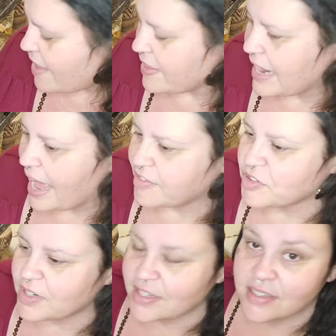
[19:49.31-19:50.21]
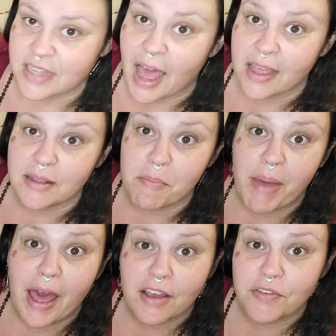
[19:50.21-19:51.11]
And then after it has sat in the
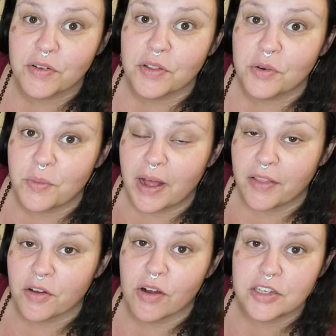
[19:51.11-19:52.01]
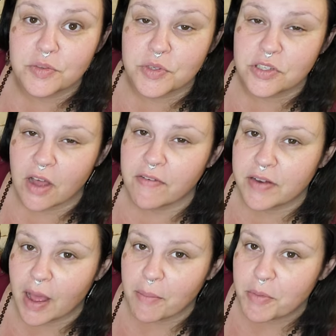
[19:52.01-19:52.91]
bag for a little while, the crust will
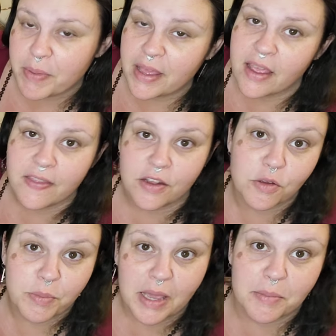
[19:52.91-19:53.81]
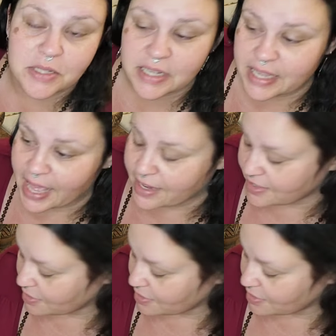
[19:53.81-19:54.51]
soften up a bit and then you'll be able to get